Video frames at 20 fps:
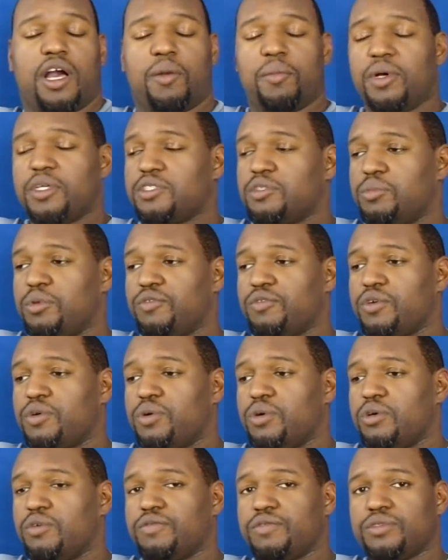I must have been
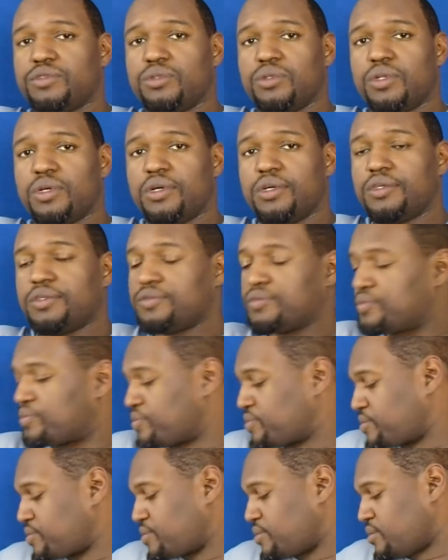recording for too long.
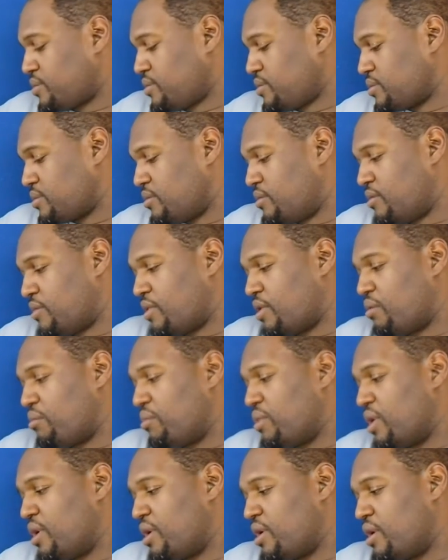
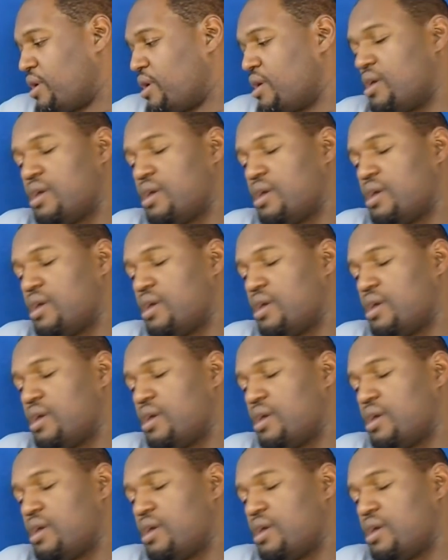But,